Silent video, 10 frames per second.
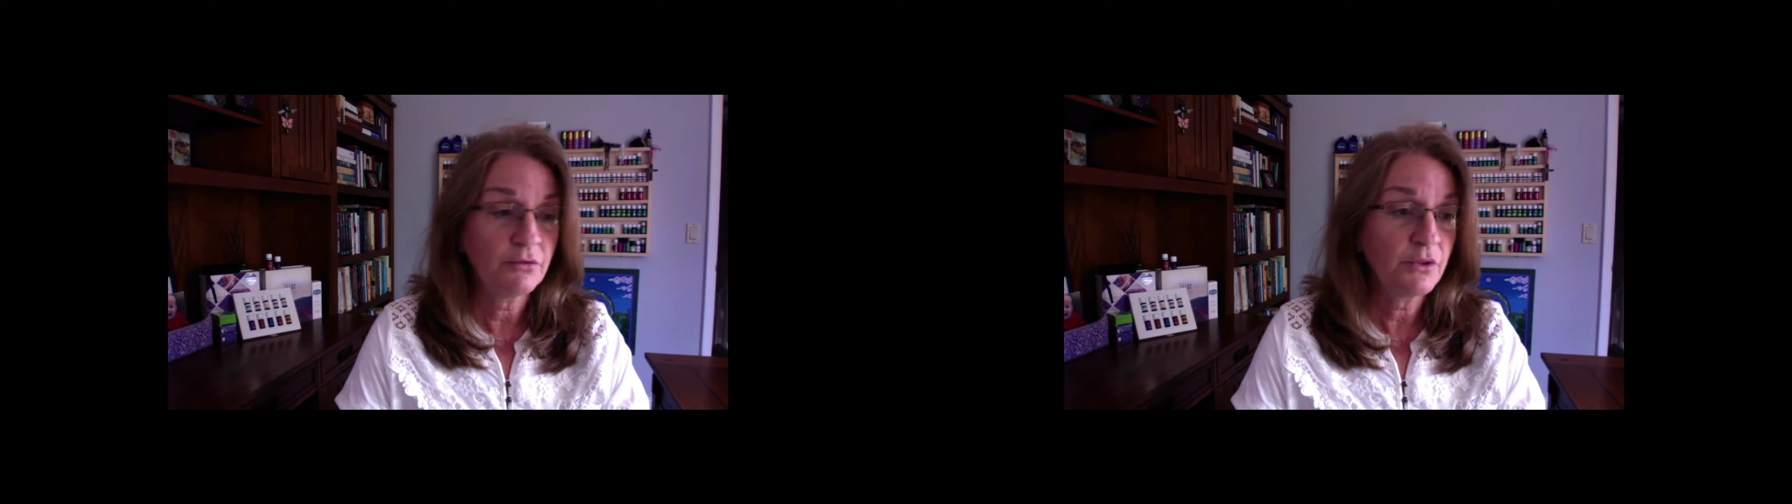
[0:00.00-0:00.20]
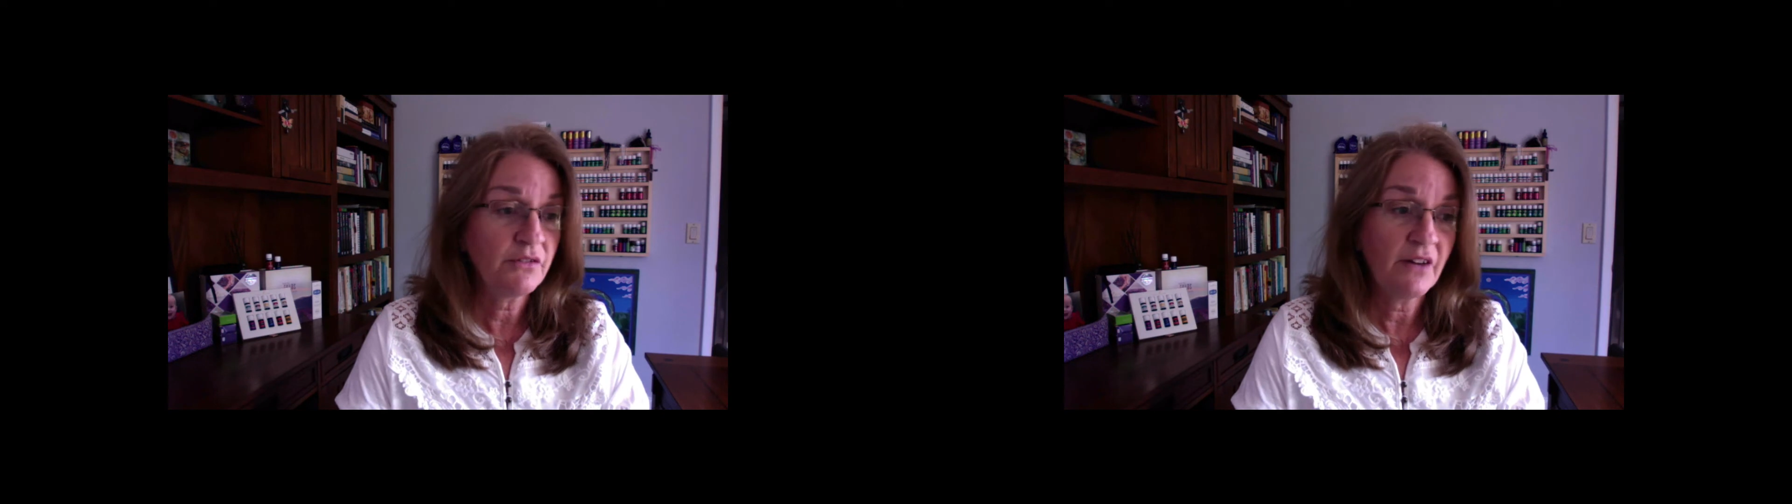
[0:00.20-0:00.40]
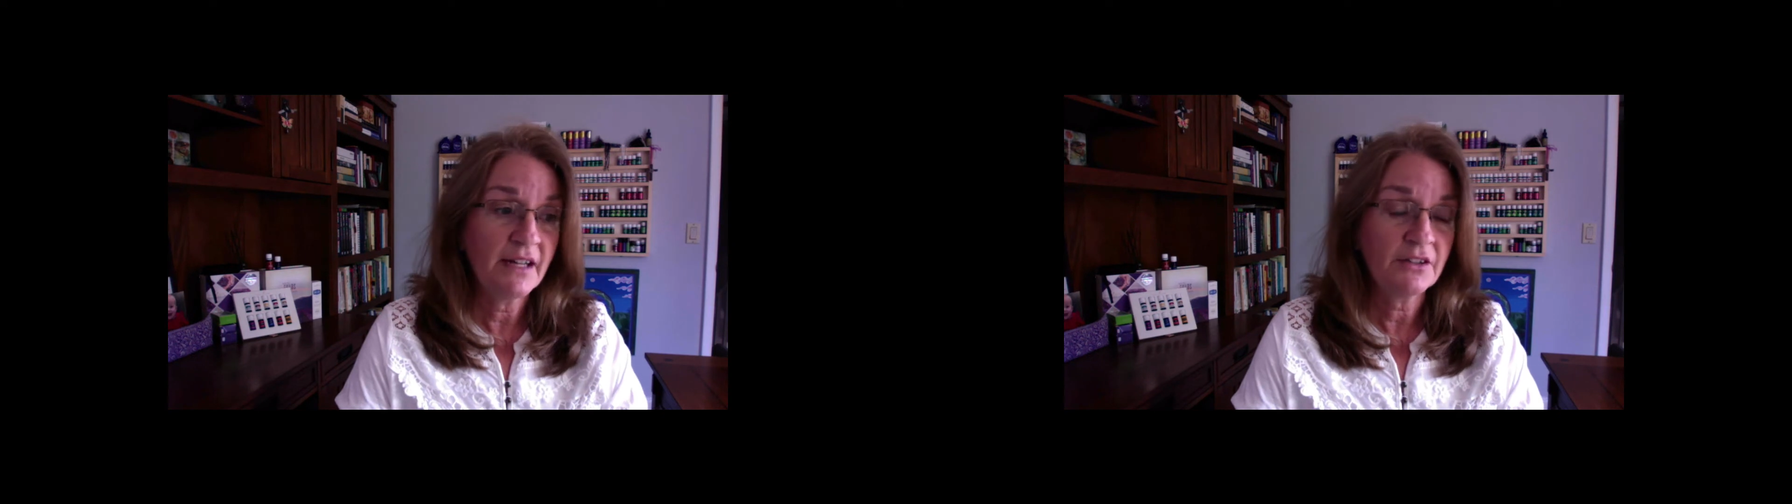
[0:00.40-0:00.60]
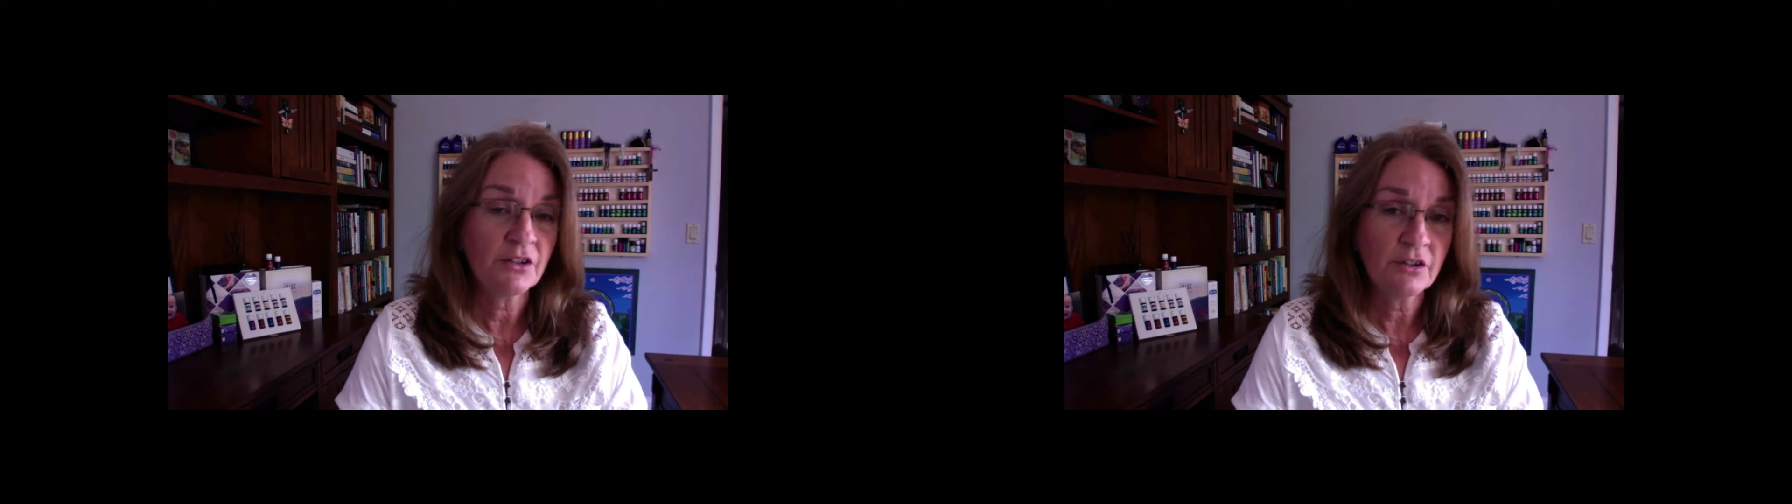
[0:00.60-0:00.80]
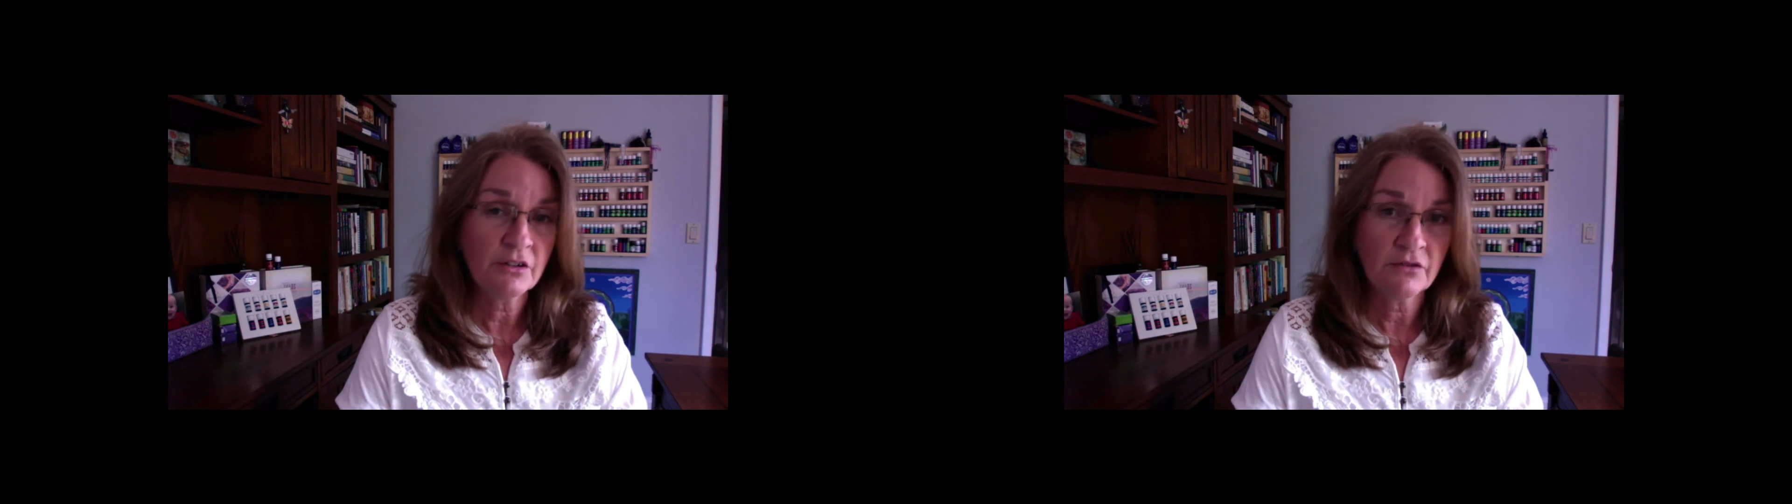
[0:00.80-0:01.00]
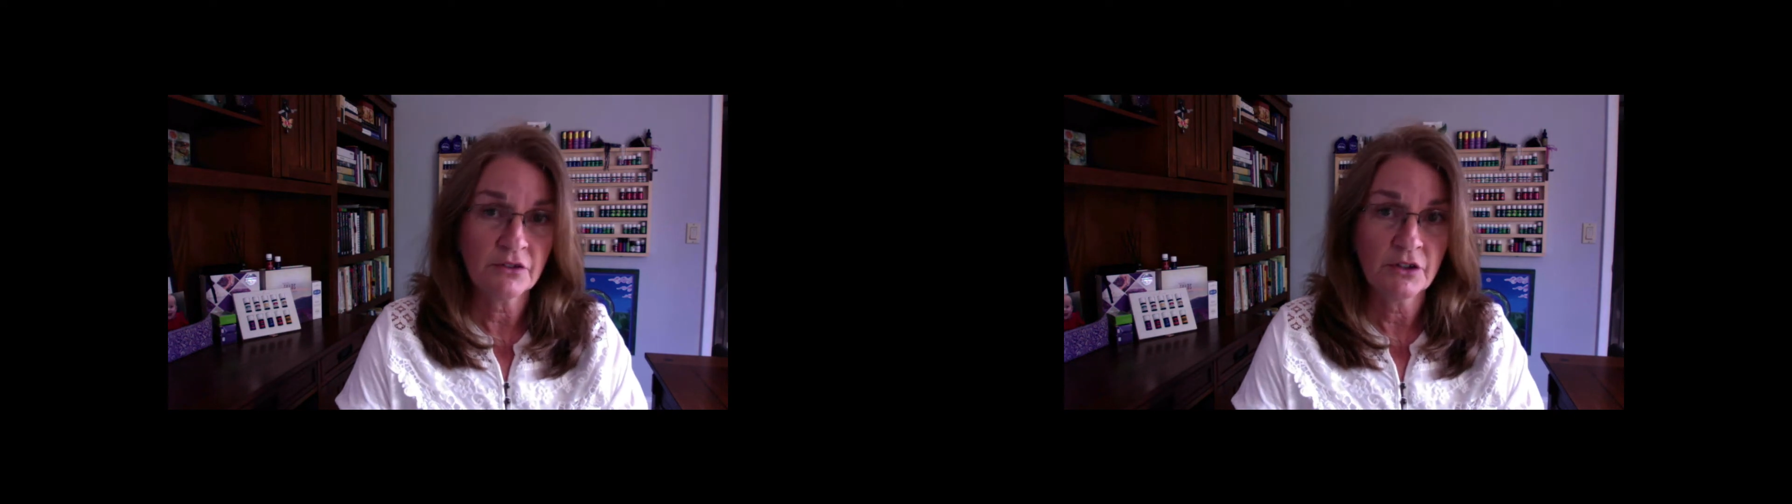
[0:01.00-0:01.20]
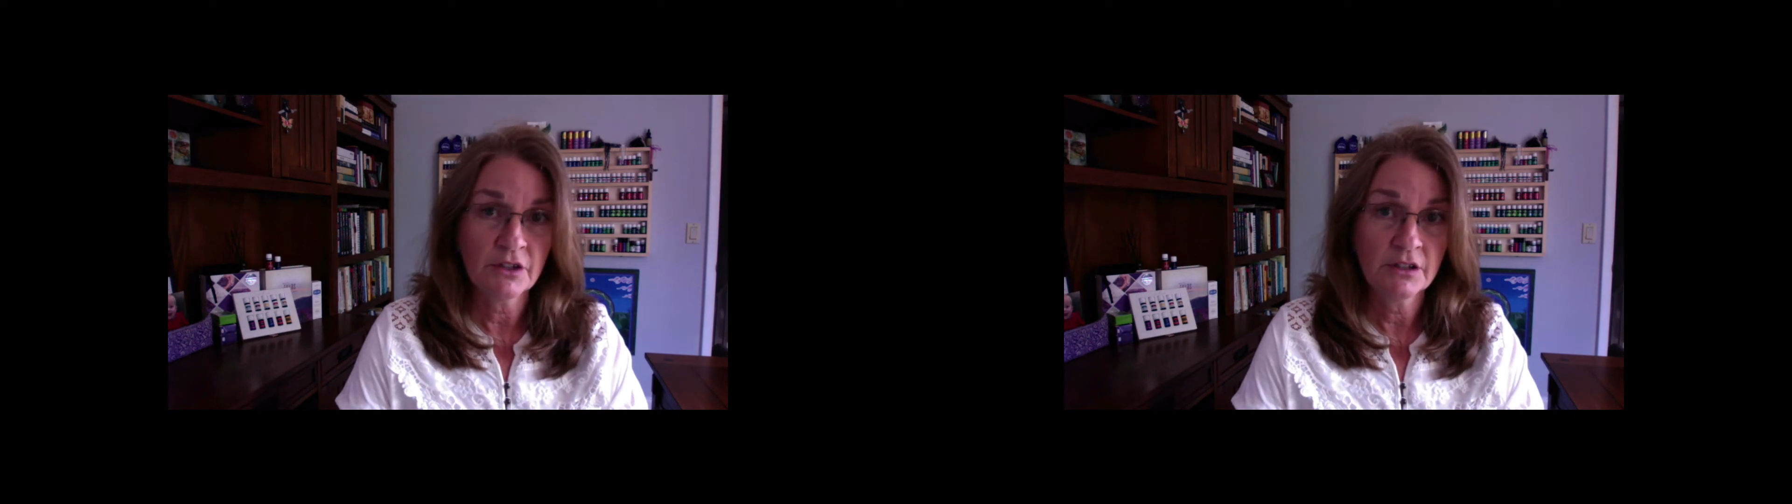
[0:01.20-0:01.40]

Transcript: would find hurtful.